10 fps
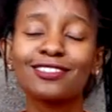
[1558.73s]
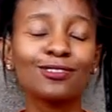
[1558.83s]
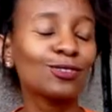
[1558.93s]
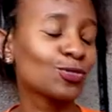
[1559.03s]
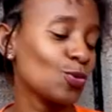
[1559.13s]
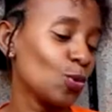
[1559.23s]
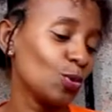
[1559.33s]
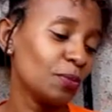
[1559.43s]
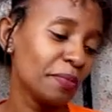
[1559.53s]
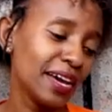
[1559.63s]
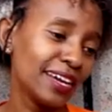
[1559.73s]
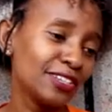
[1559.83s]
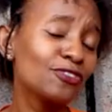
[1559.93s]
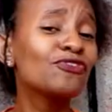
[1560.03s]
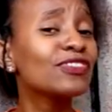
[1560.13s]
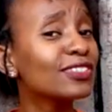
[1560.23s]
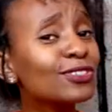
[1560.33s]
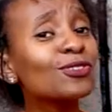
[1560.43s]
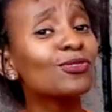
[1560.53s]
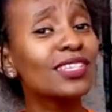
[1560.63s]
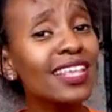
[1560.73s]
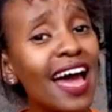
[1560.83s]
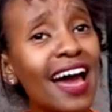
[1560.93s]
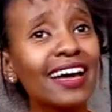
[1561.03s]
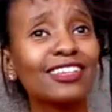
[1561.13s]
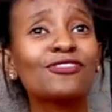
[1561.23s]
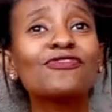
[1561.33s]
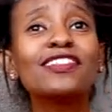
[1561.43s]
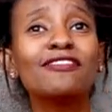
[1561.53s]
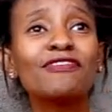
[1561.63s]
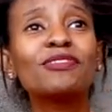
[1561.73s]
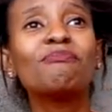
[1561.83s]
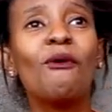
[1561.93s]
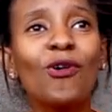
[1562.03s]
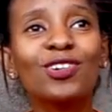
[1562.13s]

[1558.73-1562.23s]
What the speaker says: not cool, man. You feel so sad. You feel even more